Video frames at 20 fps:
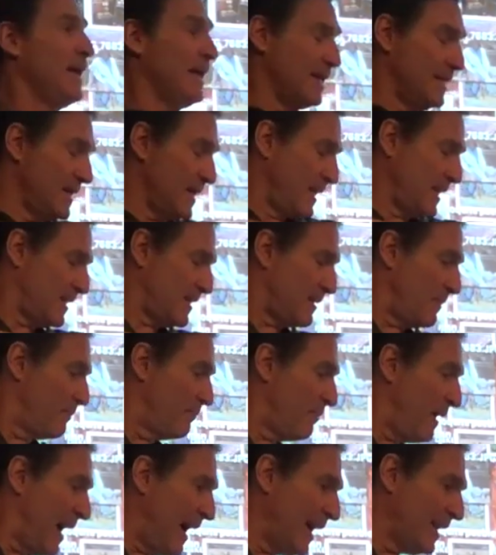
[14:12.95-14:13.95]
And then at the
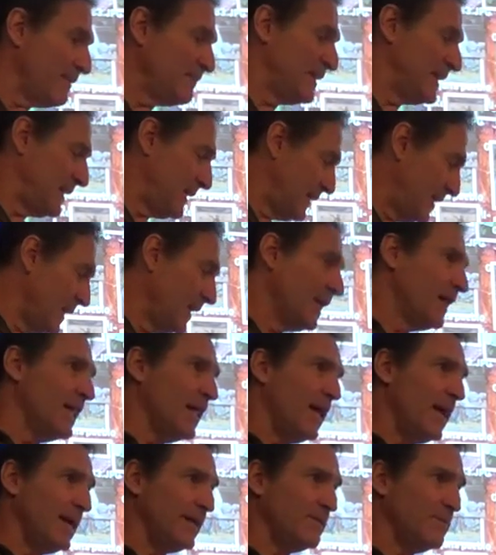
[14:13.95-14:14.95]
bottom of the
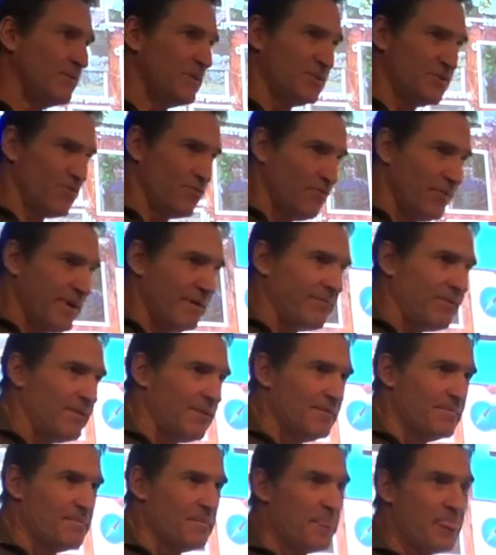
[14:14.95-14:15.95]
incline was a
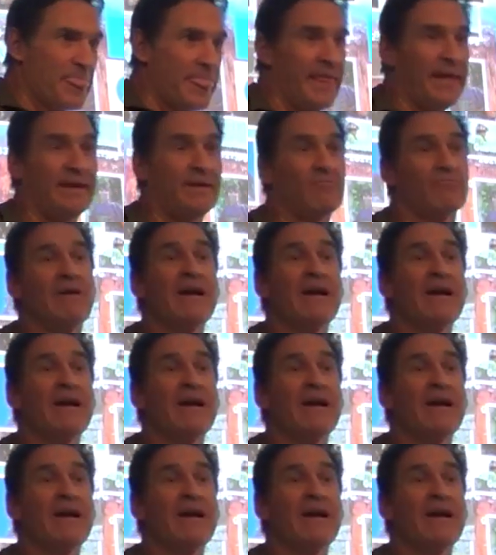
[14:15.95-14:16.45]
river, and a